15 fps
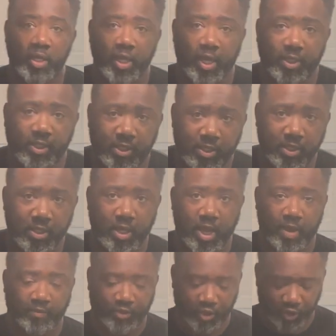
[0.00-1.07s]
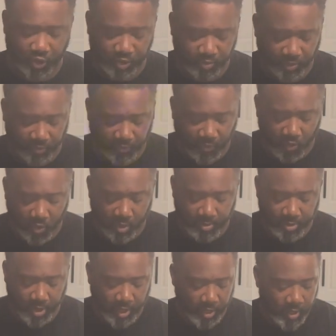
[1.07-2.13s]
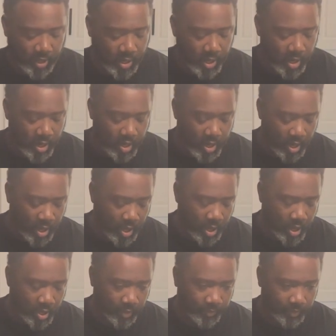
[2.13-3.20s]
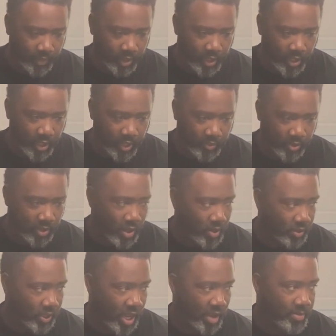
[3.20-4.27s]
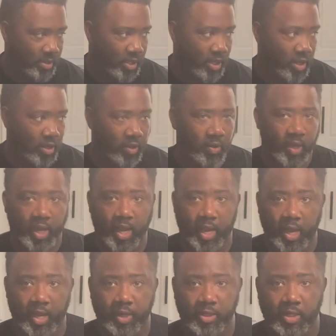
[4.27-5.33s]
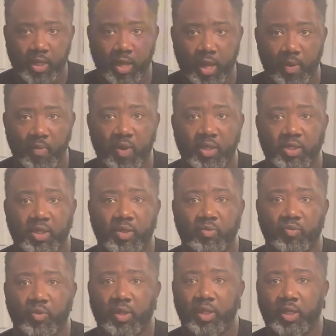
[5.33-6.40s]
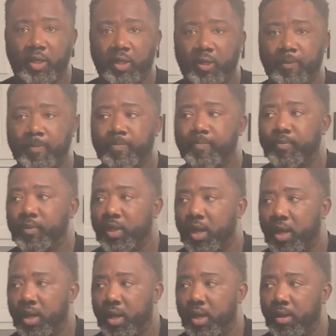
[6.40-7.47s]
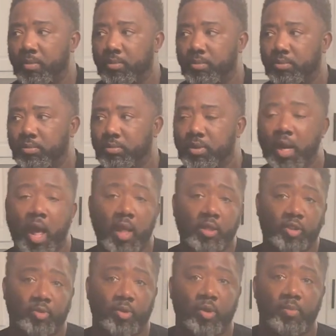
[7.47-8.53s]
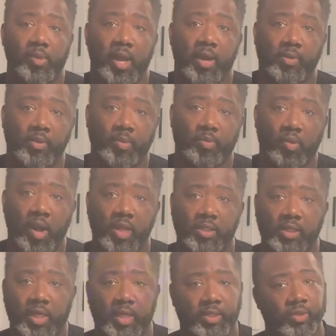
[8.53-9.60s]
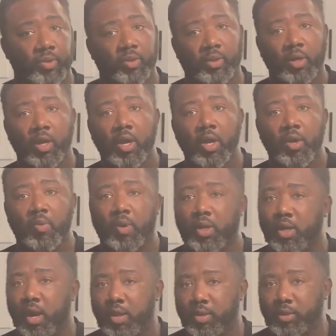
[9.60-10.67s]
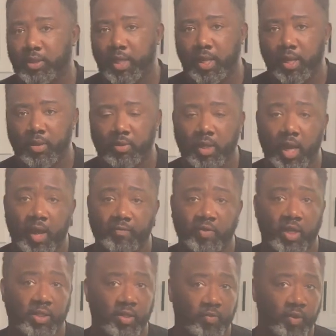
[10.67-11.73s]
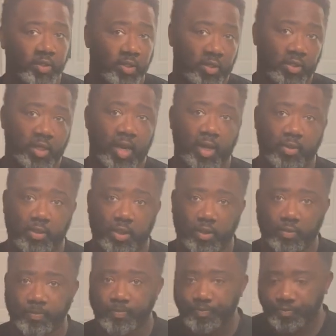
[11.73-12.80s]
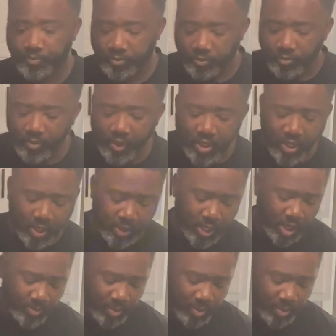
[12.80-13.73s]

Yes, I've juiced before, but it was a long time ago, and I wasn't really knowledgeable about the process or what it all entailed. I've done some research now, so that'll help